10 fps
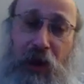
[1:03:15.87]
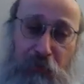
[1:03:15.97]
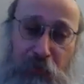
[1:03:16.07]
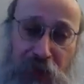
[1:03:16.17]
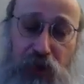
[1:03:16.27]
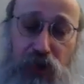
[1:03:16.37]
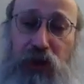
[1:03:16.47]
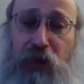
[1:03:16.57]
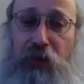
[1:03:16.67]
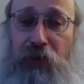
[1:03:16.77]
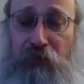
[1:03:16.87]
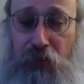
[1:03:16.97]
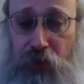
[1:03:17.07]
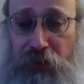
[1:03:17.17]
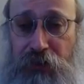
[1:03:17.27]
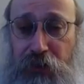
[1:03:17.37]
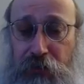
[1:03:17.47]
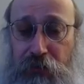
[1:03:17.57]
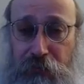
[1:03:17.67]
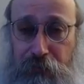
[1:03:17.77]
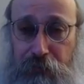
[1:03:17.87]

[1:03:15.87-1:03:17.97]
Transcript: are back in jail a few days later.